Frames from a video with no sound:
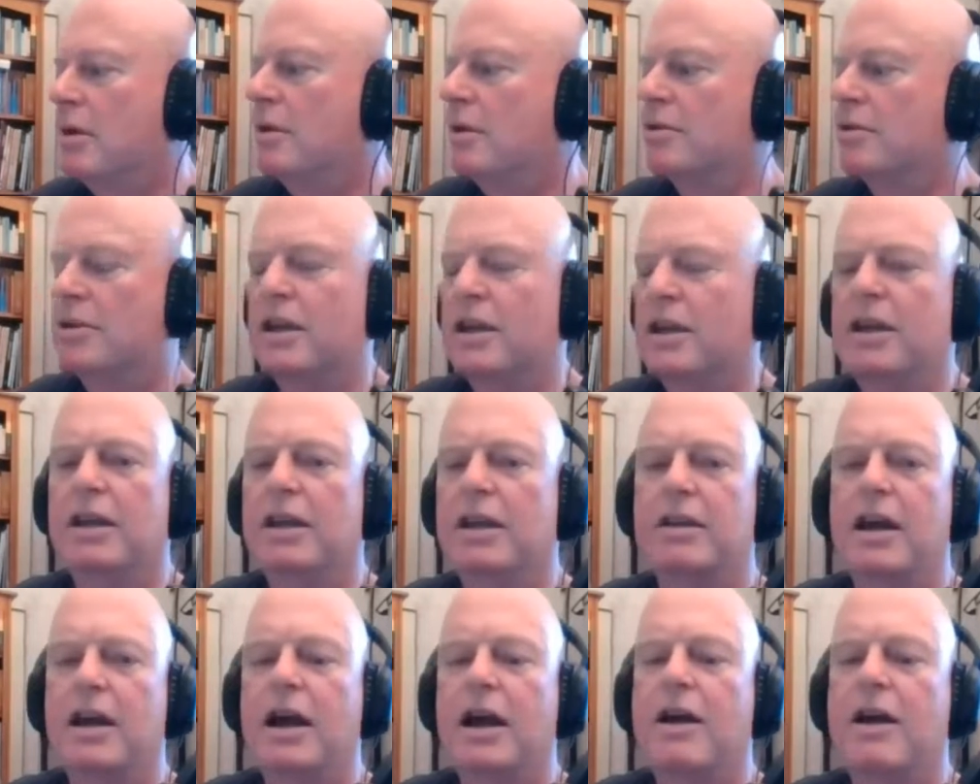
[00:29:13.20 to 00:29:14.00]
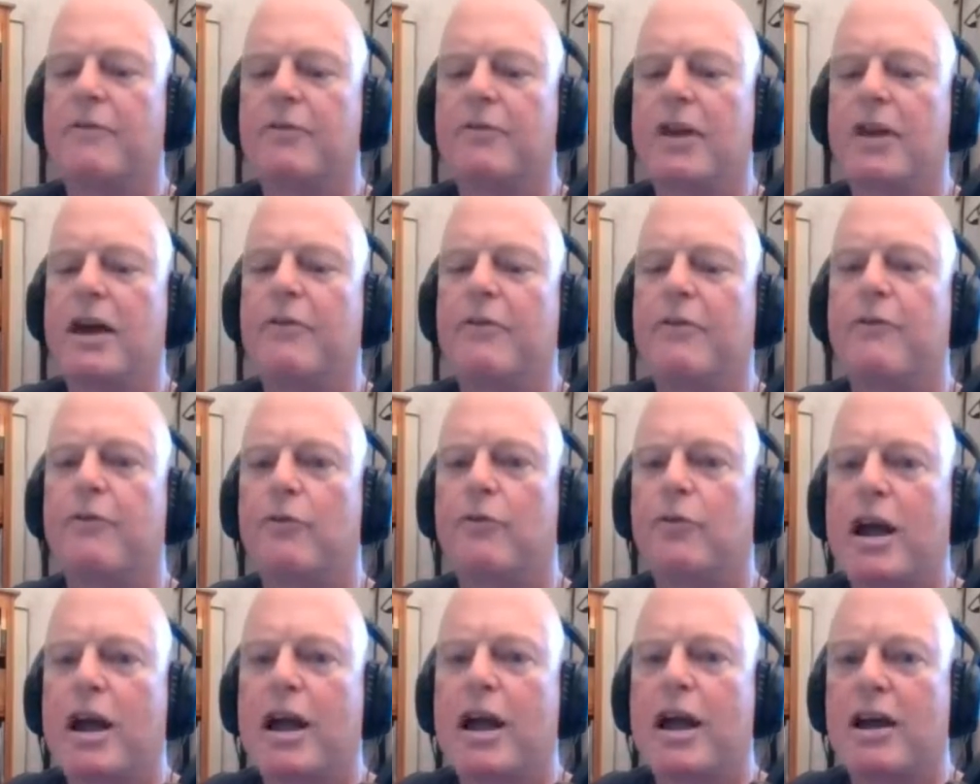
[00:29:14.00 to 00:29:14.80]
take off that
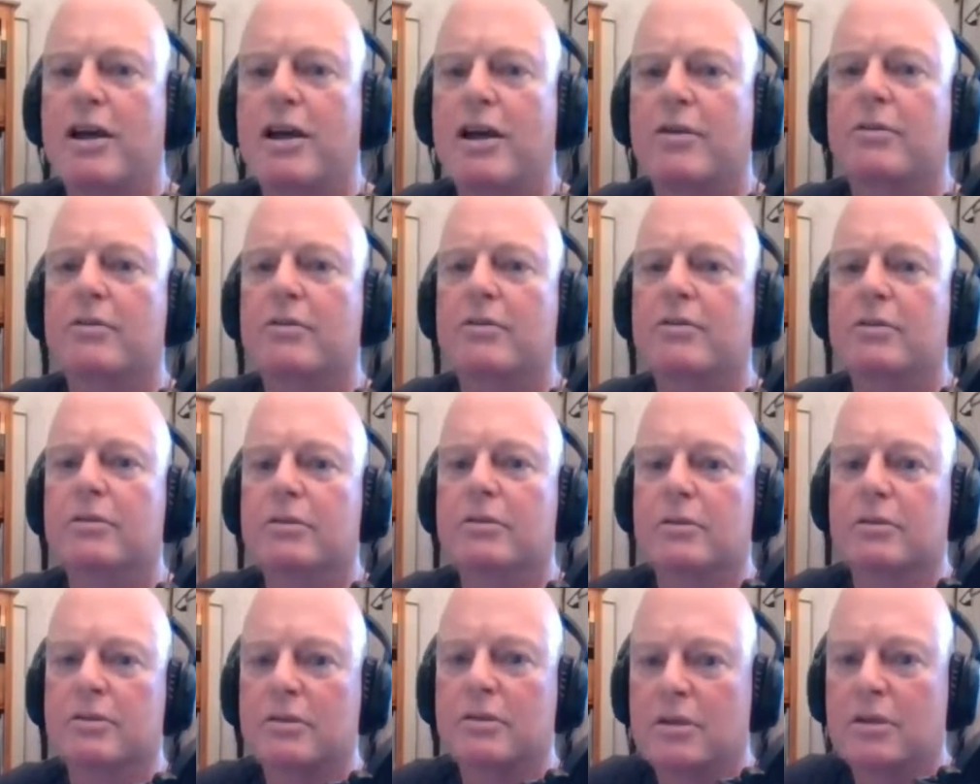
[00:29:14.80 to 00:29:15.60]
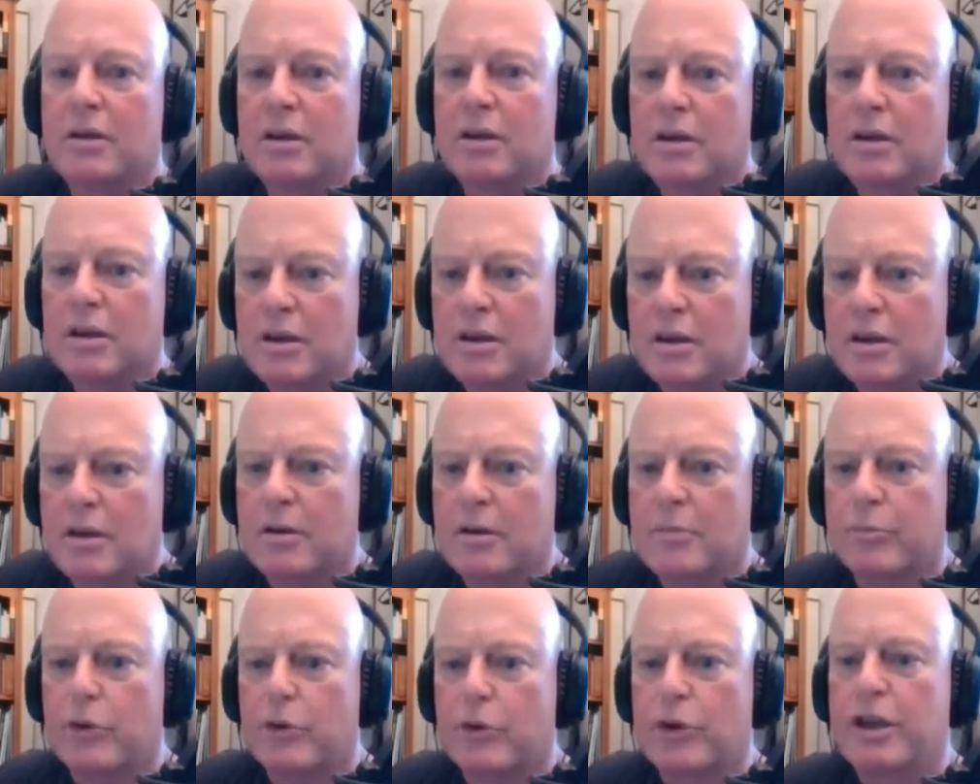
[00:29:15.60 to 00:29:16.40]
frown,
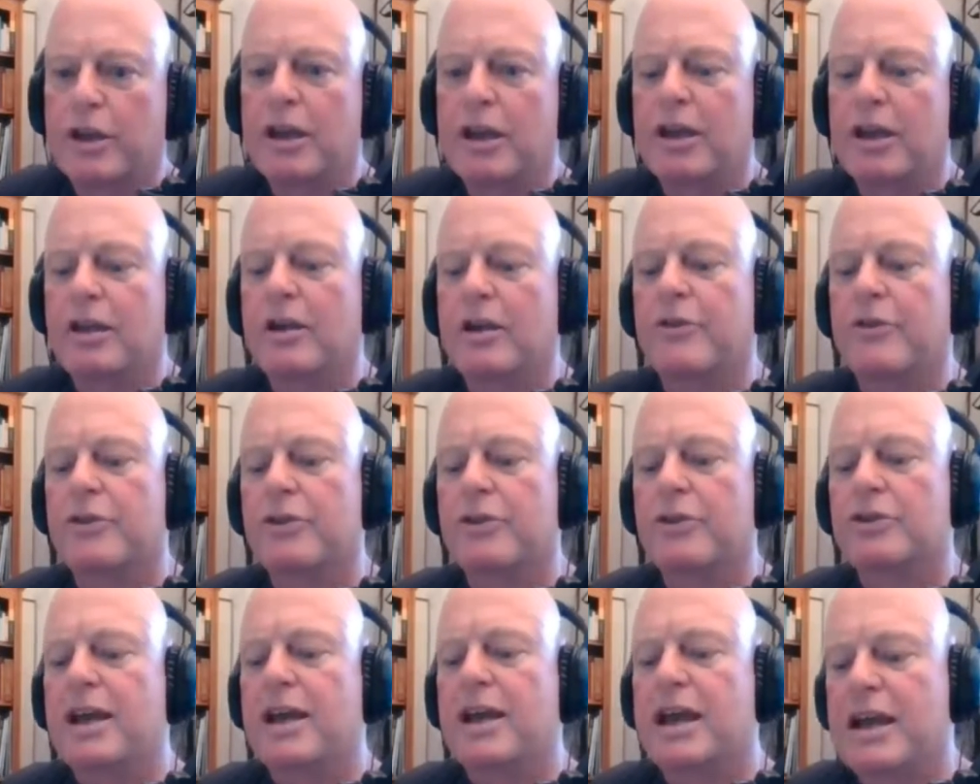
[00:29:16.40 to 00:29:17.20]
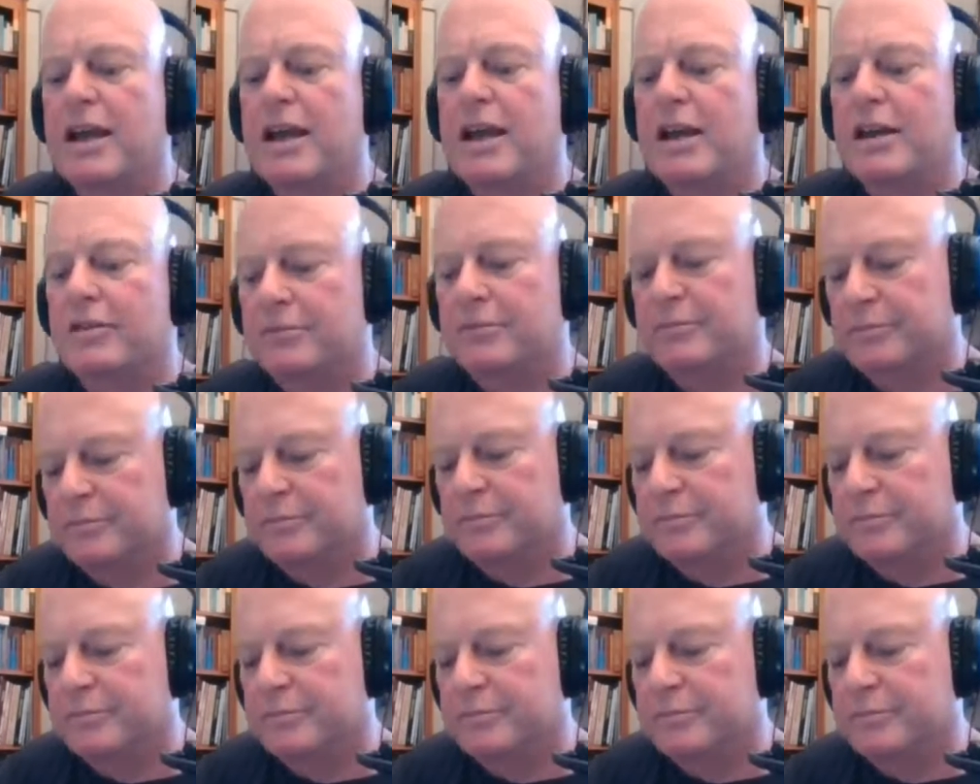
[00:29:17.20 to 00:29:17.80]
bringing others down,